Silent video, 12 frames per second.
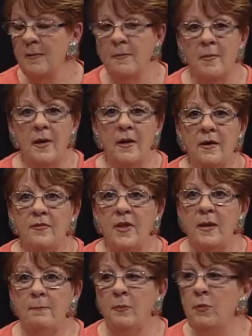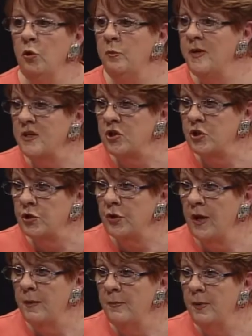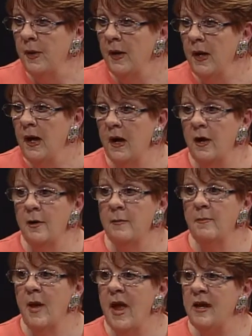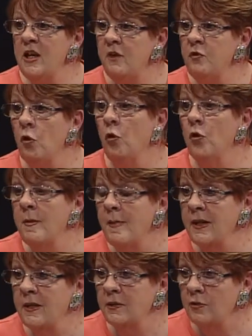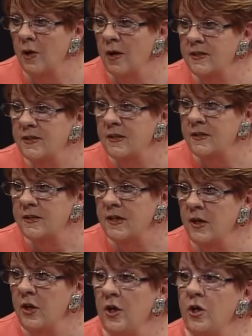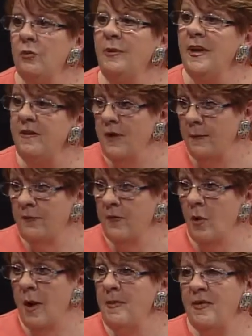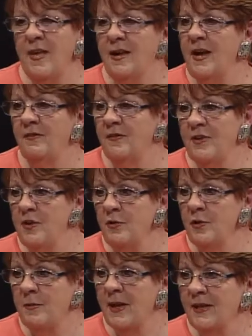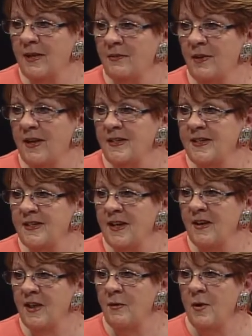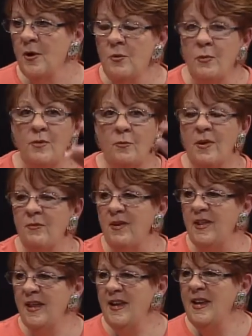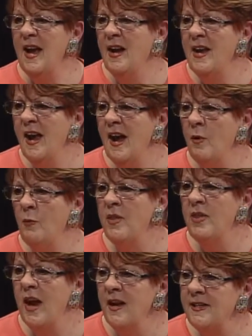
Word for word: um, the blue mist shrub, um, any of your ornamental grasses, mm-hmm. you leave up for the. I mean, they're lovely, the ornamental yes. grasses, aren't they? Even with, when with, they're dead. They're yeah, yeah, with the yes.